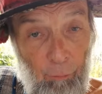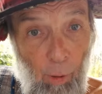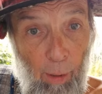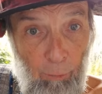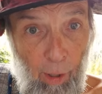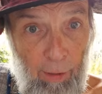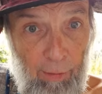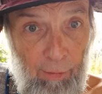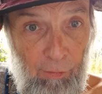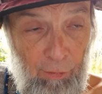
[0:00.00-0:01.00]
why I'm
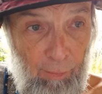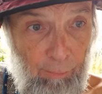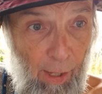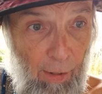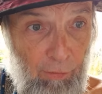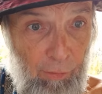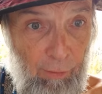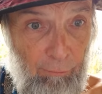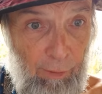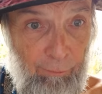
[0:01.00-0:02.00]
writing these
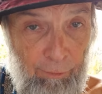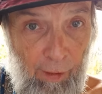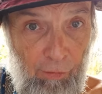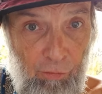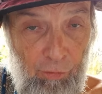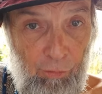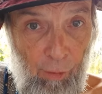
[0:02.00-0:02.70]
compassionate reflections